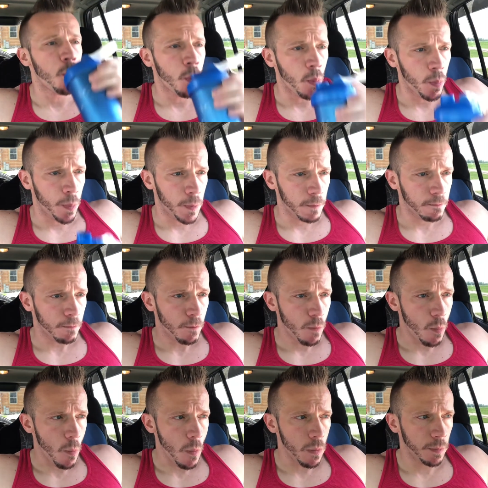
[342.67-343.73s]

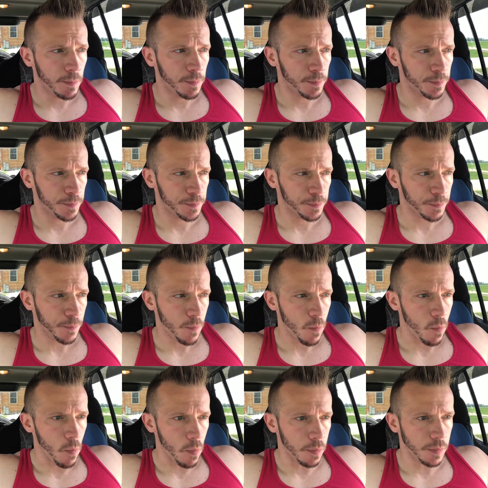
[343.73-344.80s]

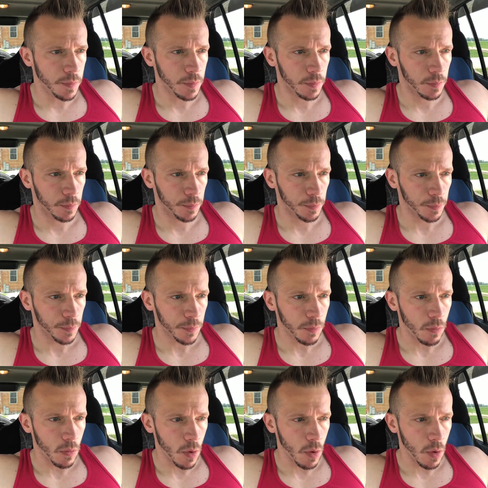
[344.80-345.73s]
[no speech]